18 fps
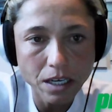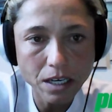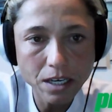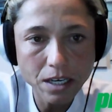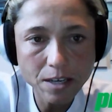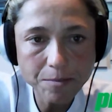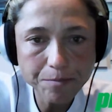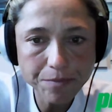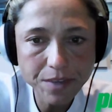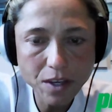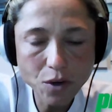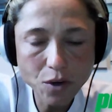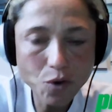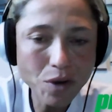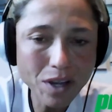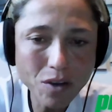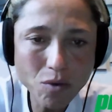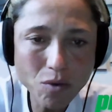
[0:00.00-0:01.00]

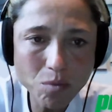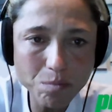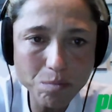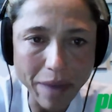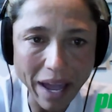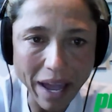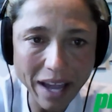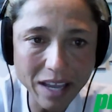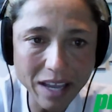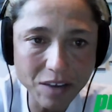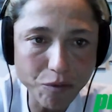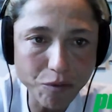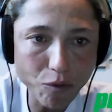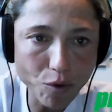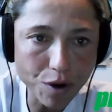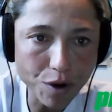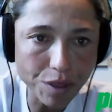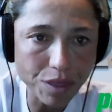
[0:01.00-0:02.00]
I go back and
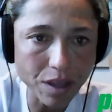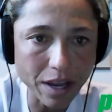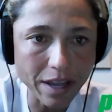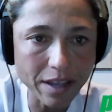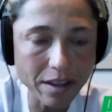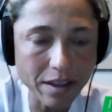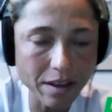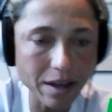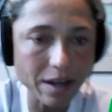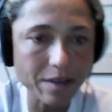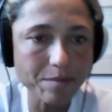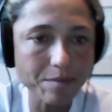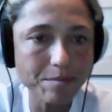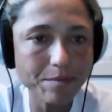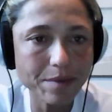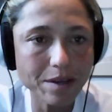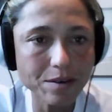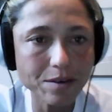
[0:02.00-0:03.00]
forth. I
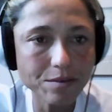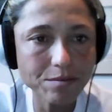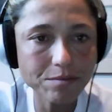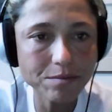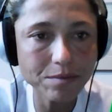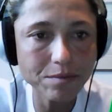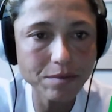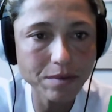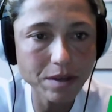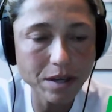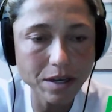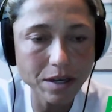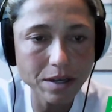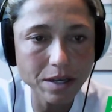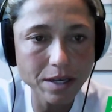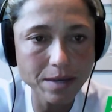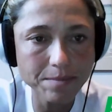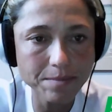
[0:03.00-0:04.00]
don't
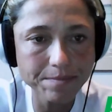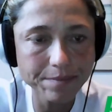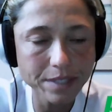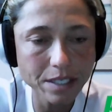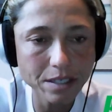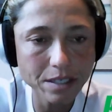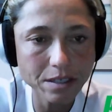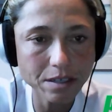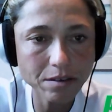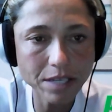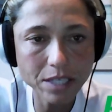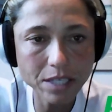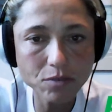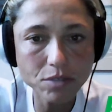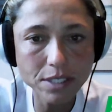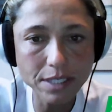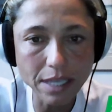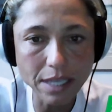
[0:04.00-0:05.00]
like
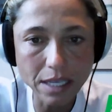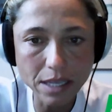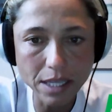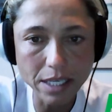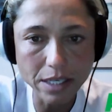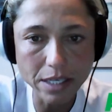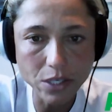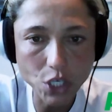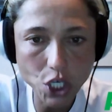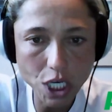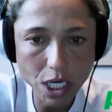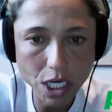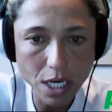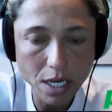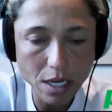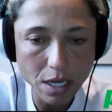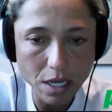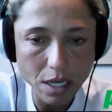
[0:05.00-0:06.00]
to stay linear.
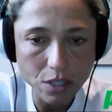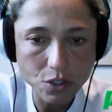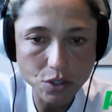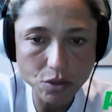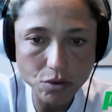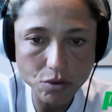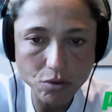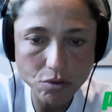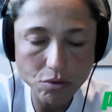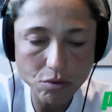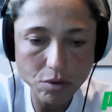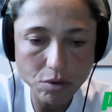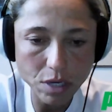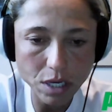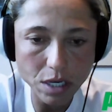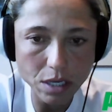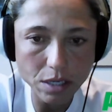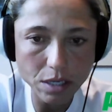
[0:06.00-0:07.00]

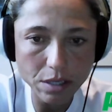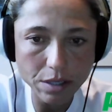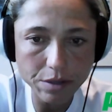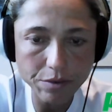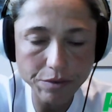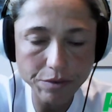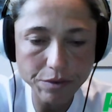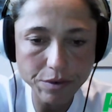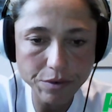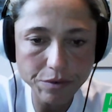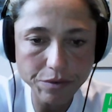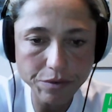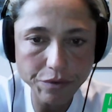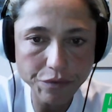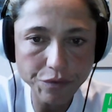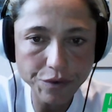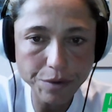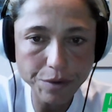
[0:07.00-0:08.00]
So
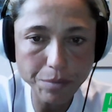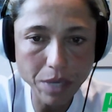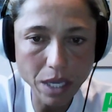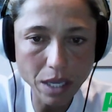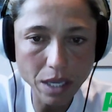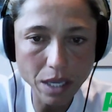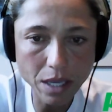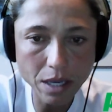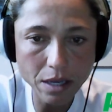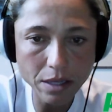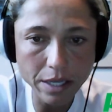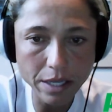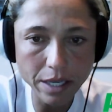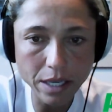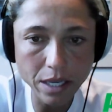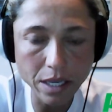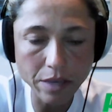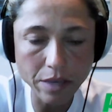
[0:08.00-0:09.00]
for me,
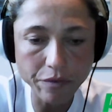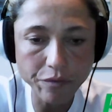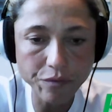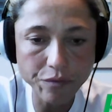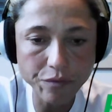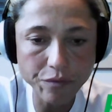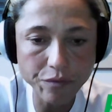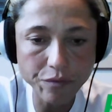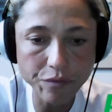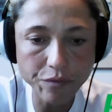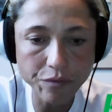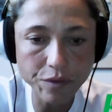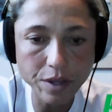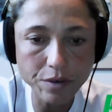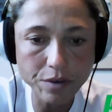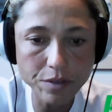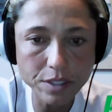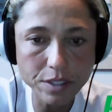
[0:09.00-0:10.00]
like if
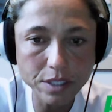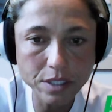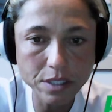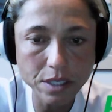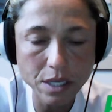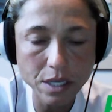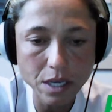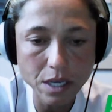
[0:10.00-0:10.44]
there is